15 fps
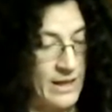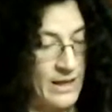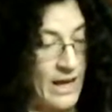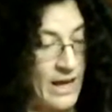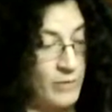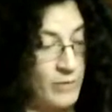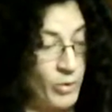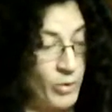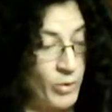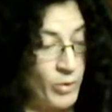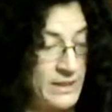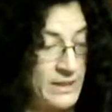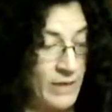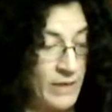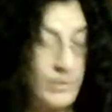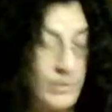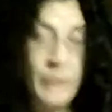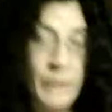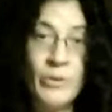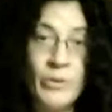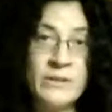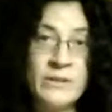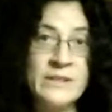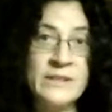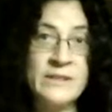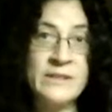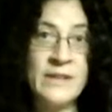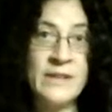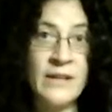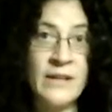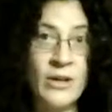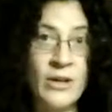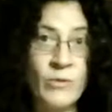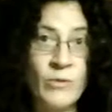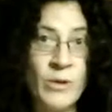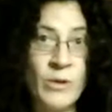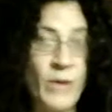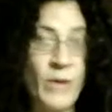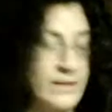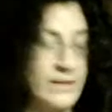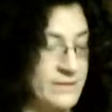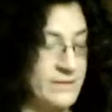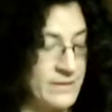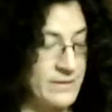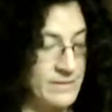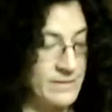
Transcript: and pointed out my boxes at her request.